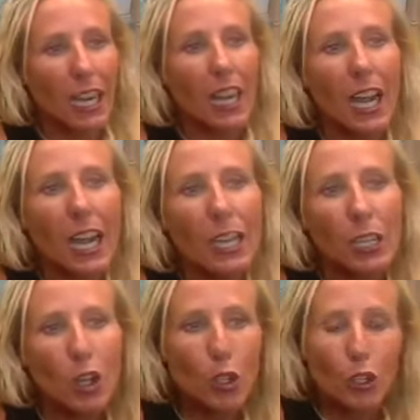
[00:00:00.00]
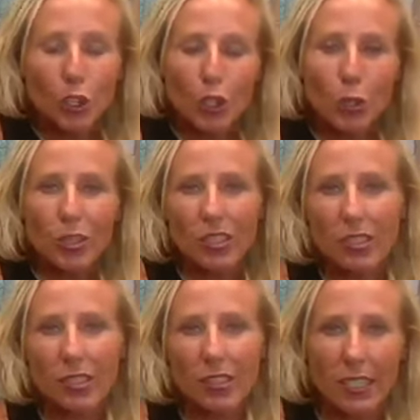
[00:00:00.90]
I used to
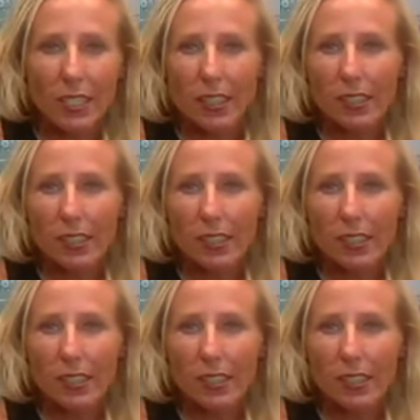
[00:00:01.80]
see it